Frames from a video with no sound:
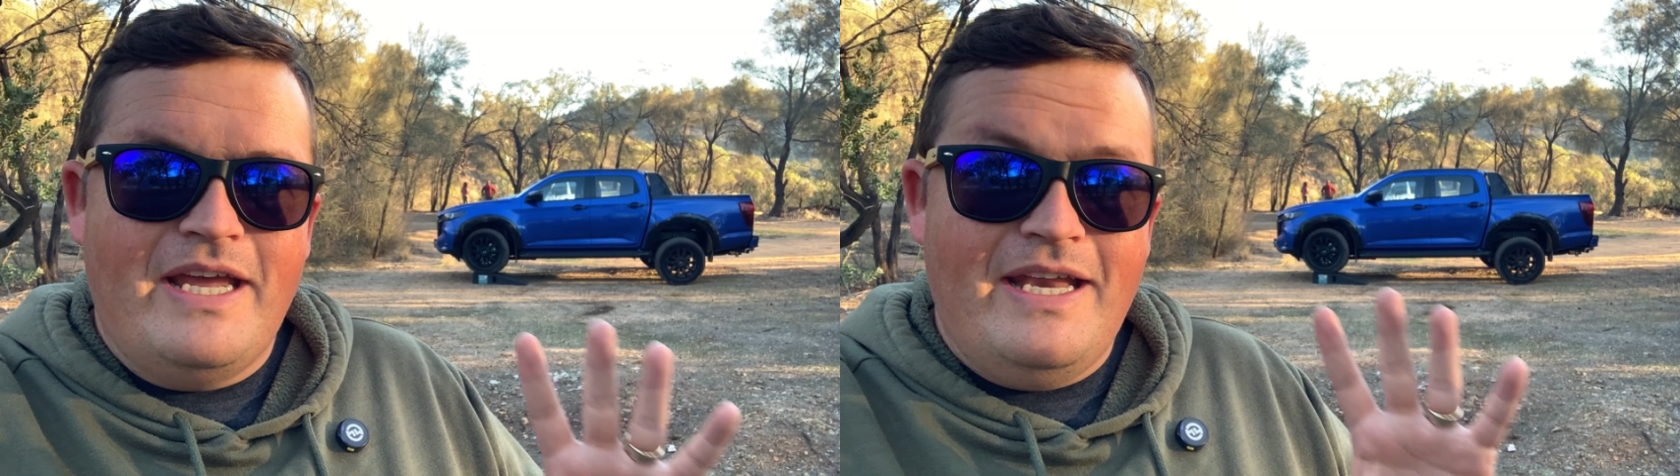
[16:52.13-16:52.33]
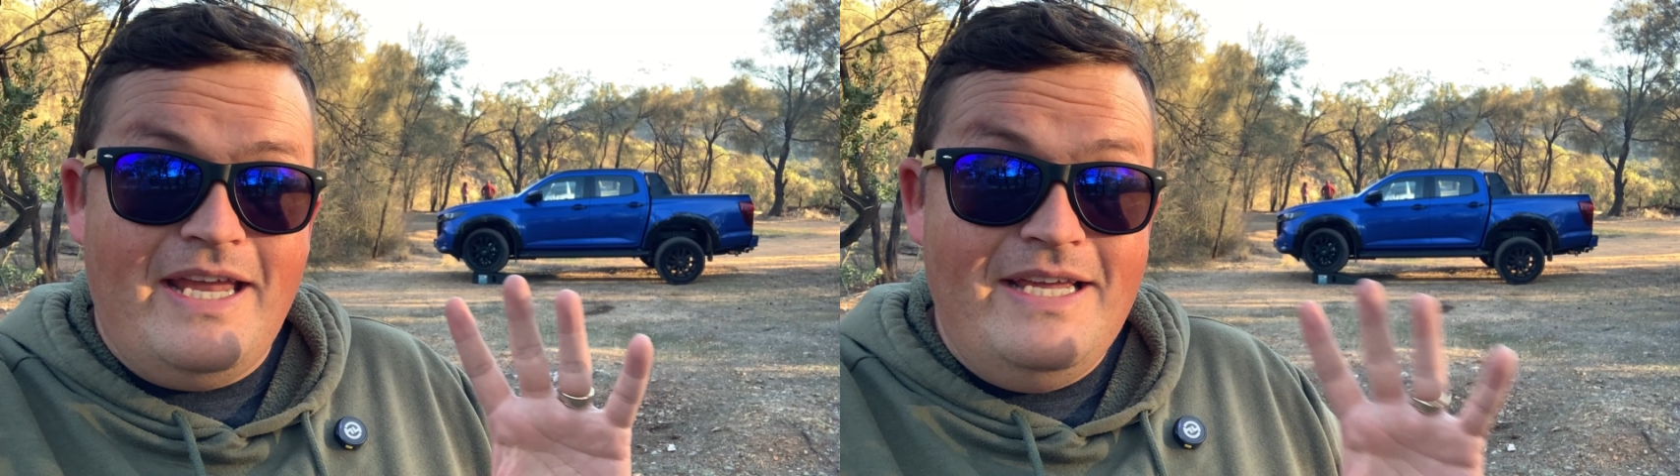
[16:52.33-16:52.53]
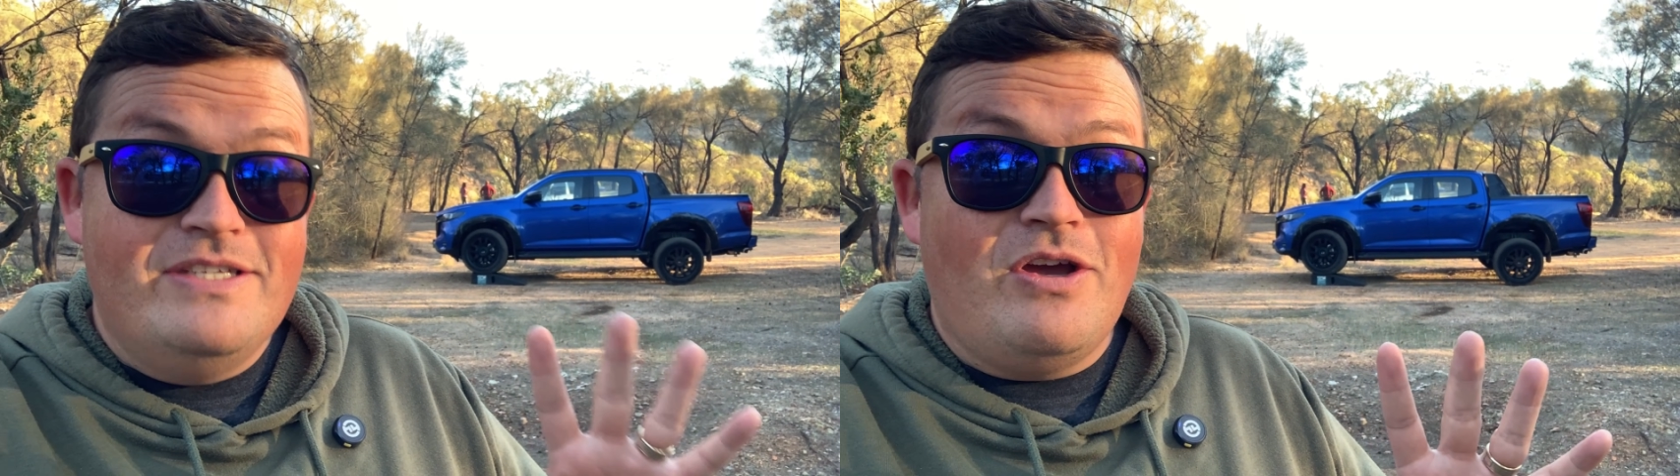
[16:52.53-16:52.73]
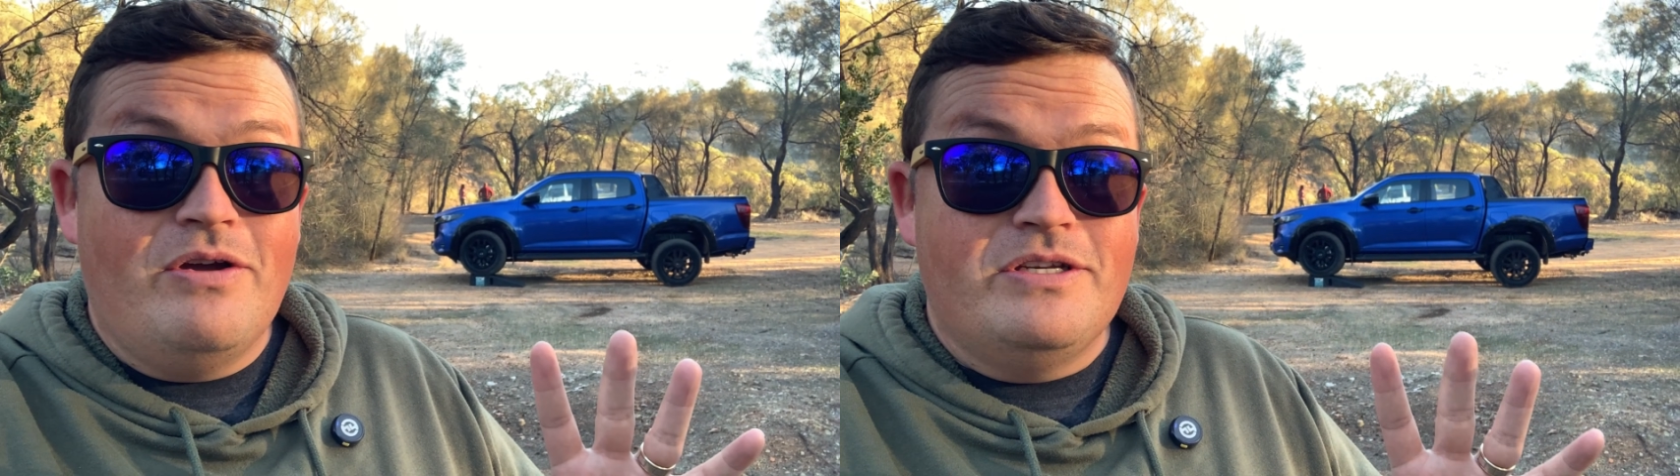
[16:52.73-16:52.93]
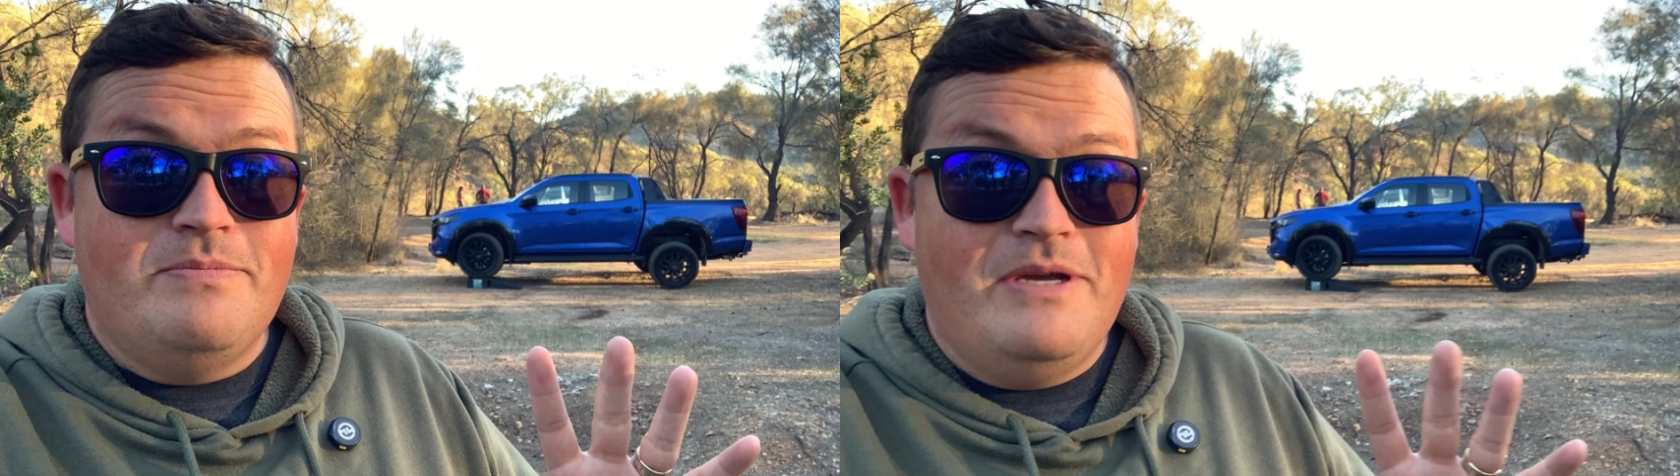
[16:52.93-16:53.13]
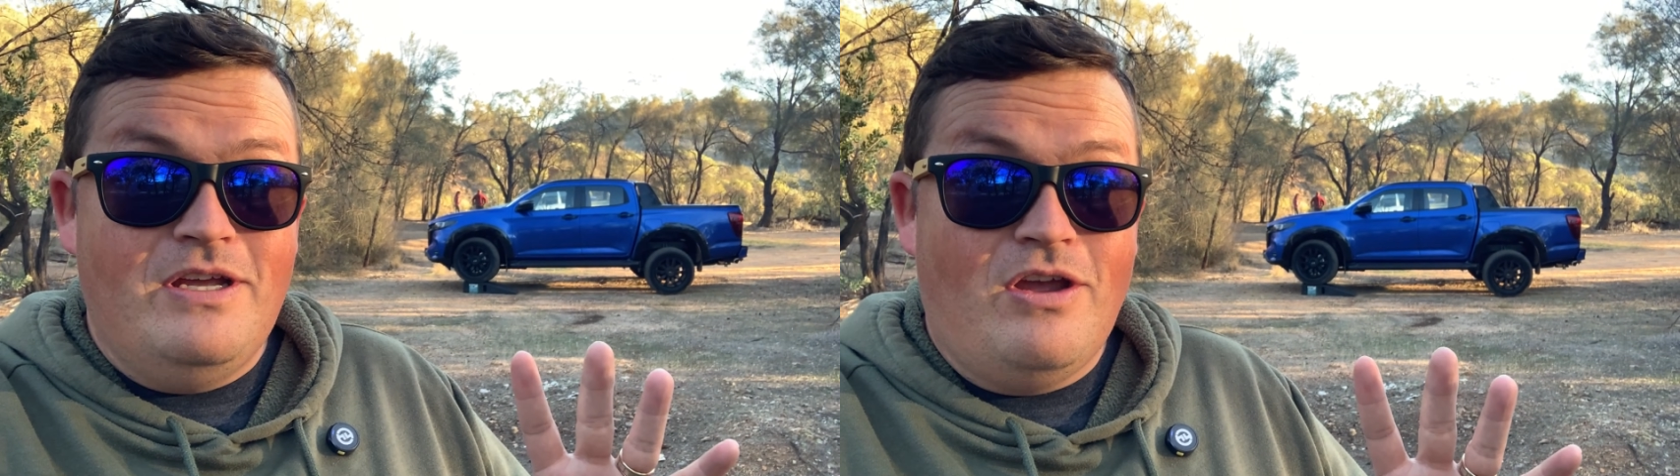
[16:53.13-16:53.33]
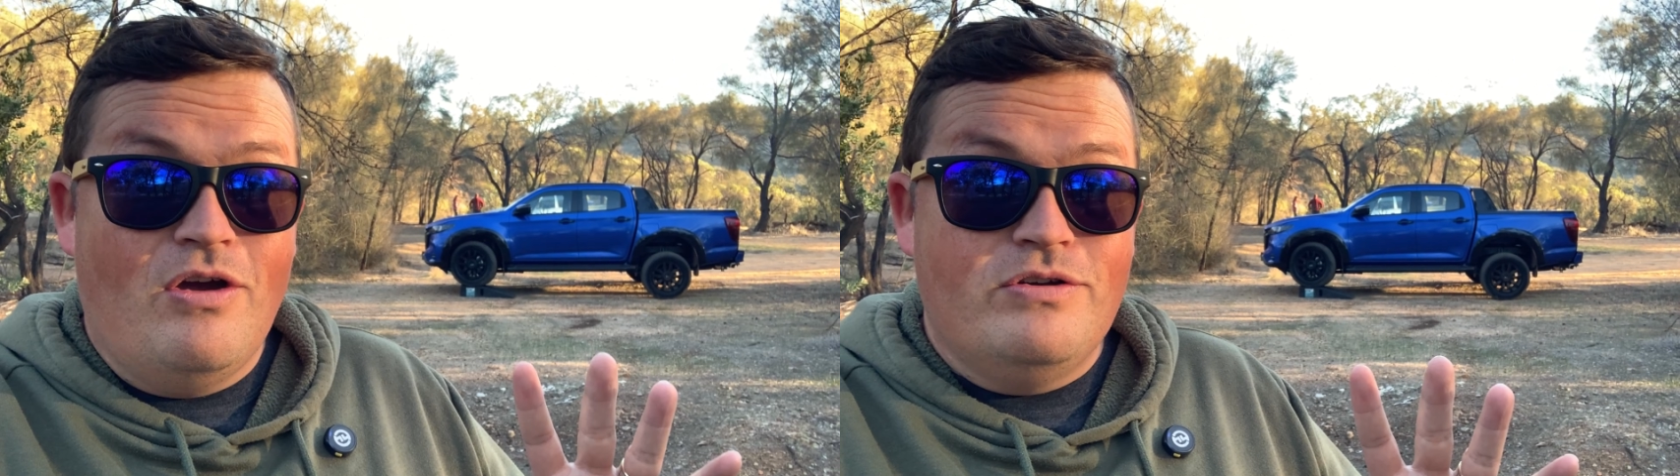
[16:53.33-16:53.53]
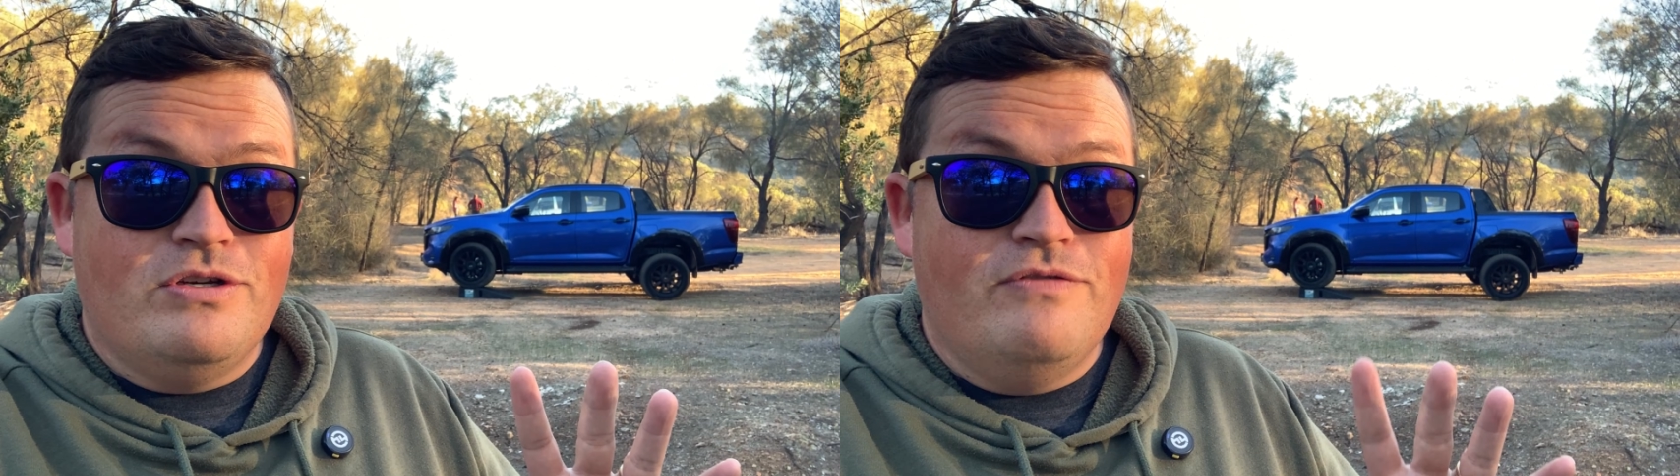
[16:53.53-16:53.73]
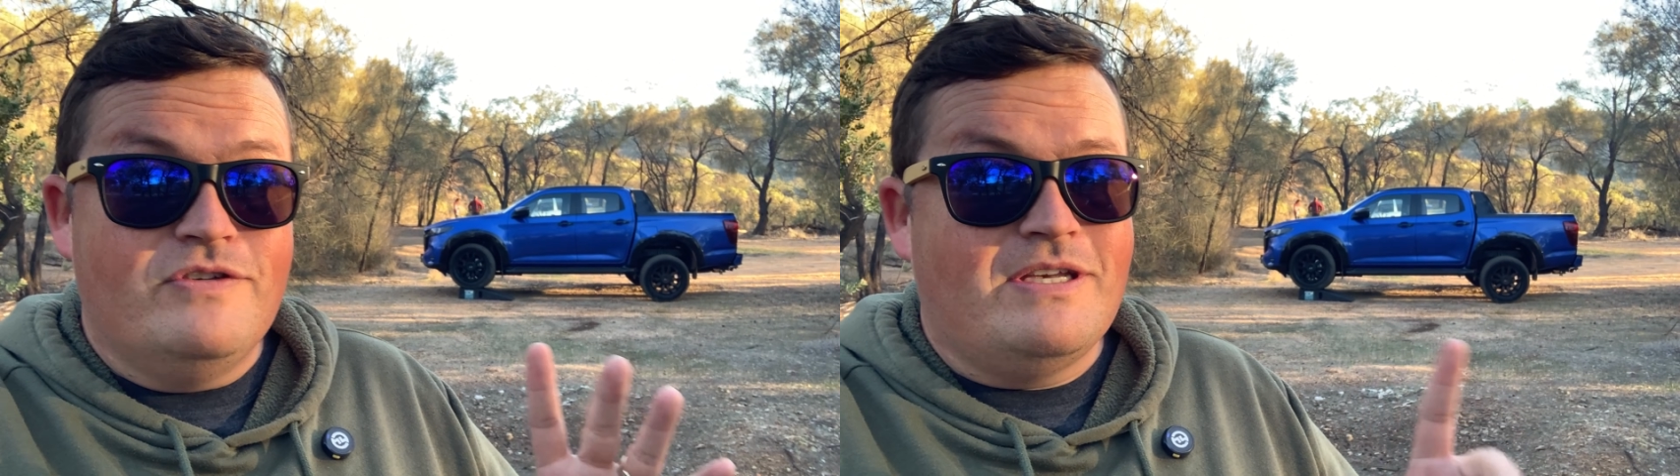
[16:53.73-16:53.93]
It is going to be your go-to for